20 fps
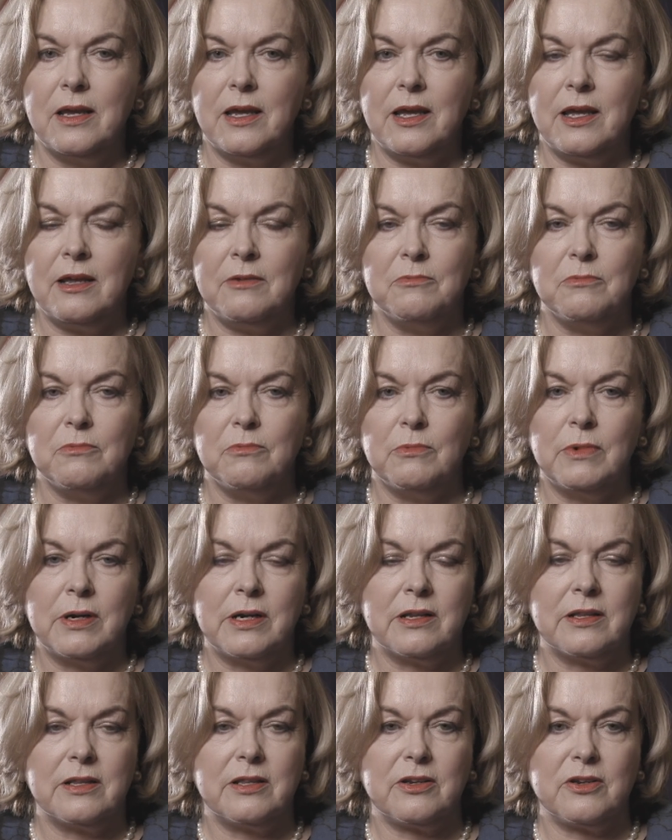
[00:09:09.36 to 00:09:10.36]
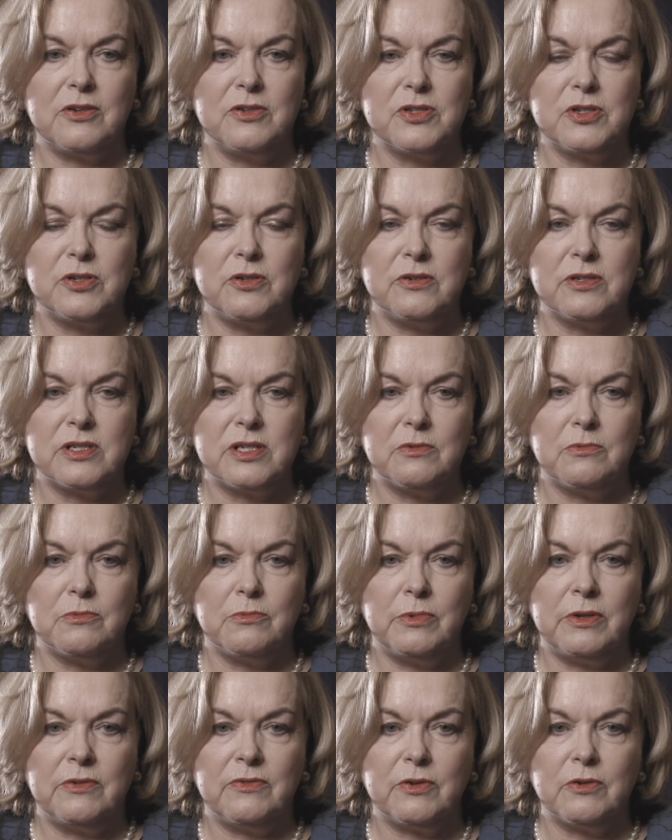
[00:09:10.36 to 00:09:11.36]
And one of the concerns that
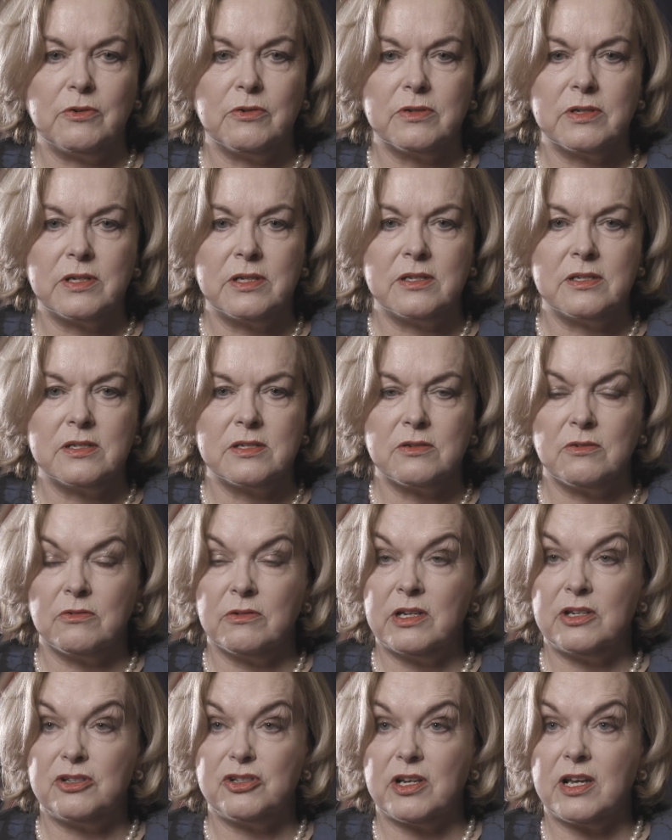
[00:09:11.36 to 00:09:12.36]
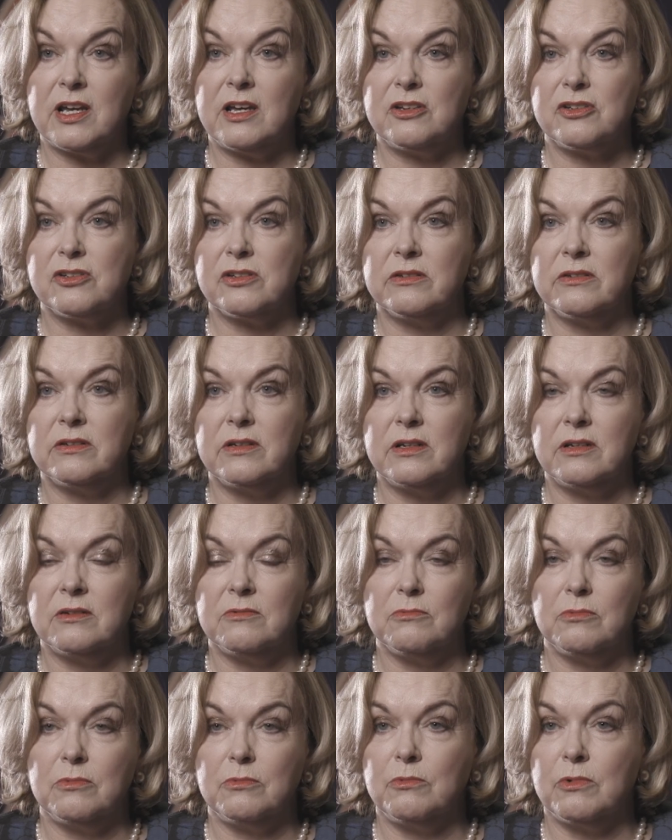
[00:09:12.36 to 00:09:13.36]
we've got is on education
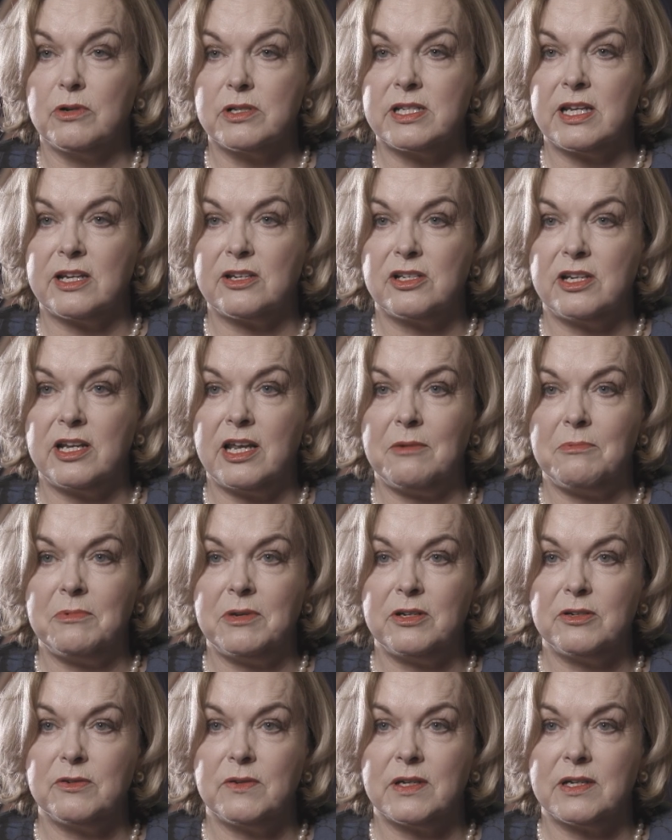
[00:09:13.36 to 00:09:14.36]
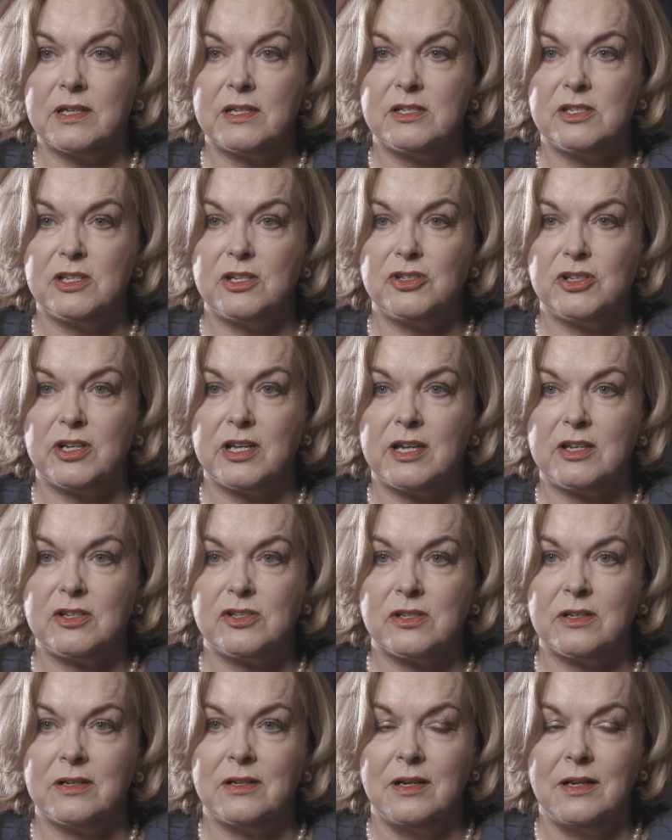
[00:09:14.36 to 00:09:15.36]
and what's actually happening to our kids'
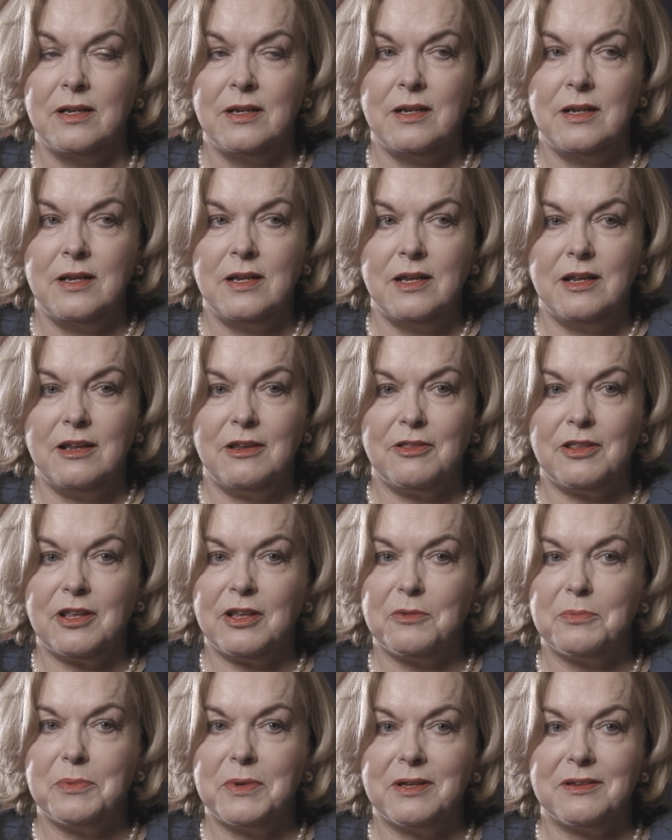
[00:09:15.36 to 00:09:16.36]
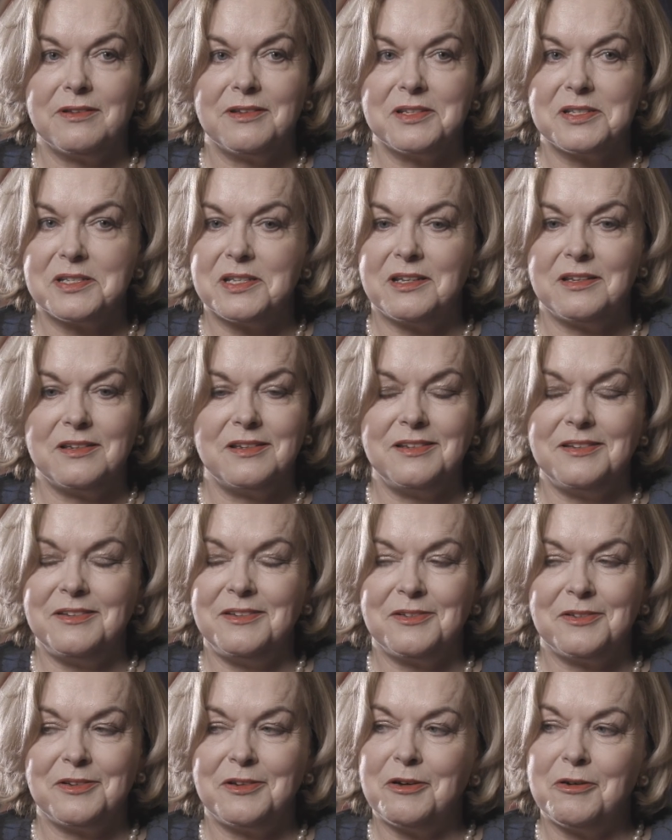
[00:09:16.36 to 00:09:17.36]
education. You think about this,
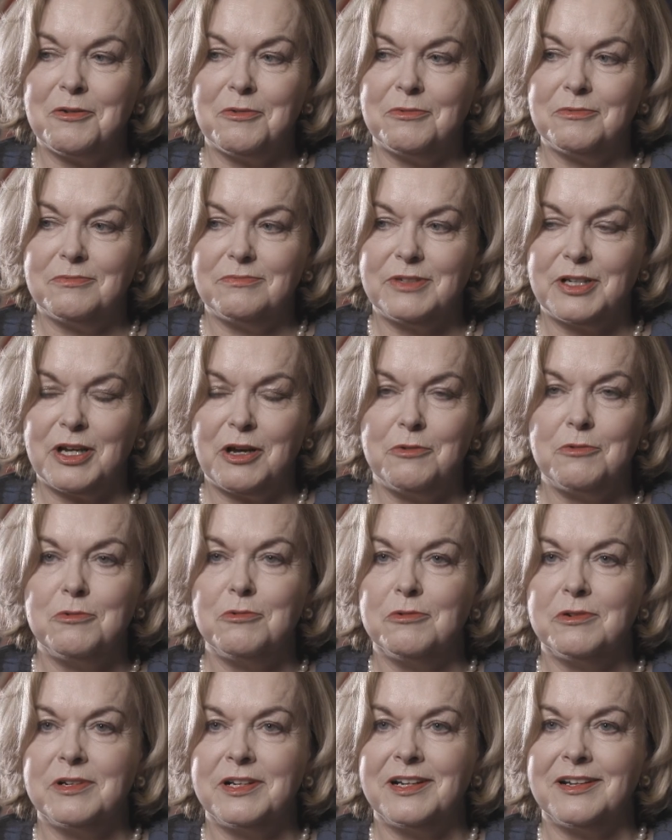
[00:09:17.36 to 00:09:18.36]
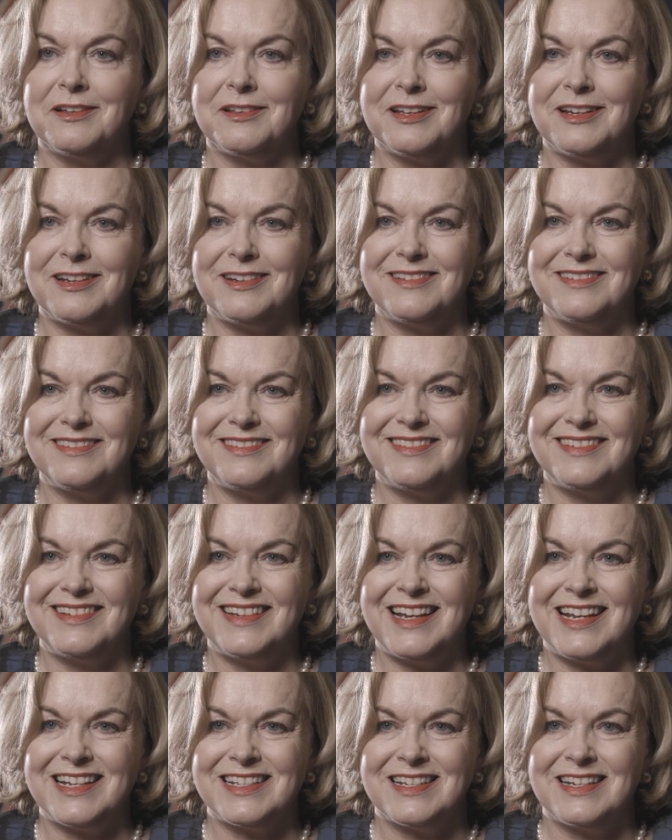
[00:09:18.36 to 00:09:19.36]
you've got a whole cohort now that
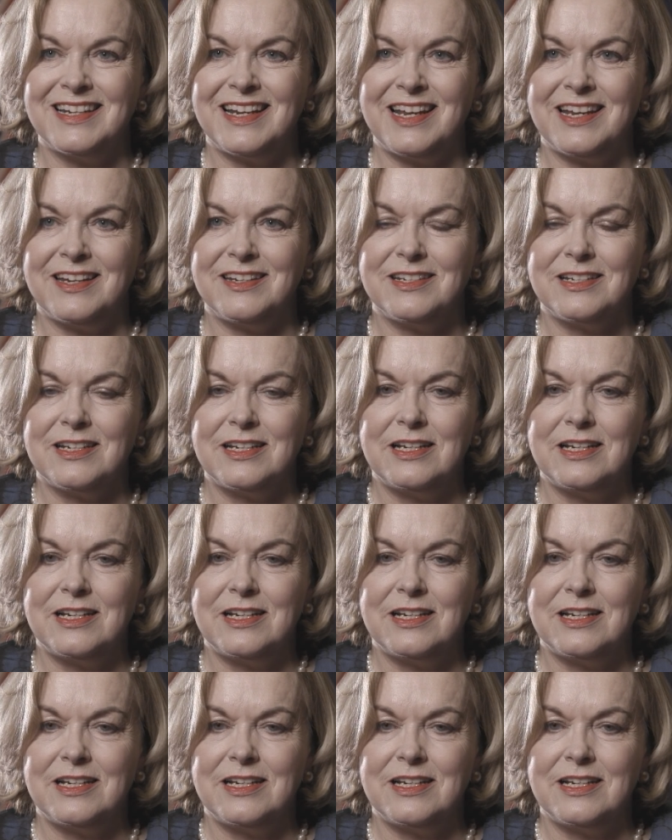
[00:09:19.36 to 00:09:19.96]
hasn't had